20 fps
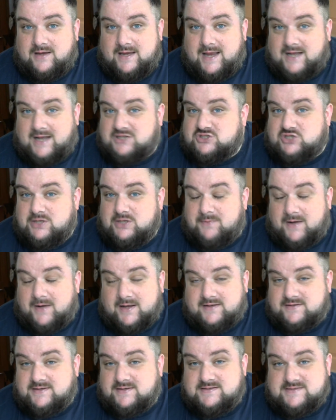actually
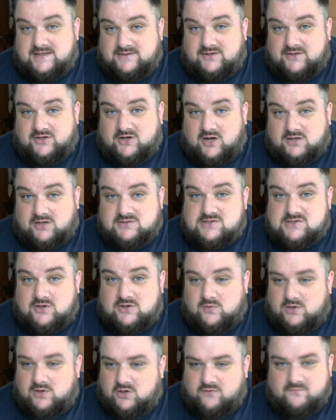played Nintendo
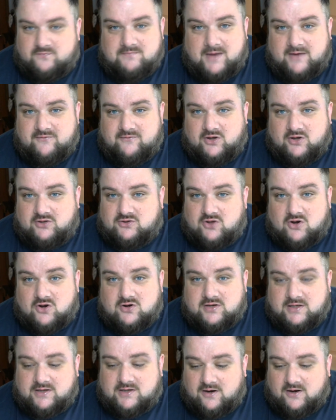console. He loved Mario,
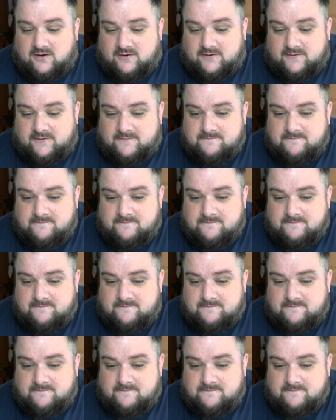Donkey Kong.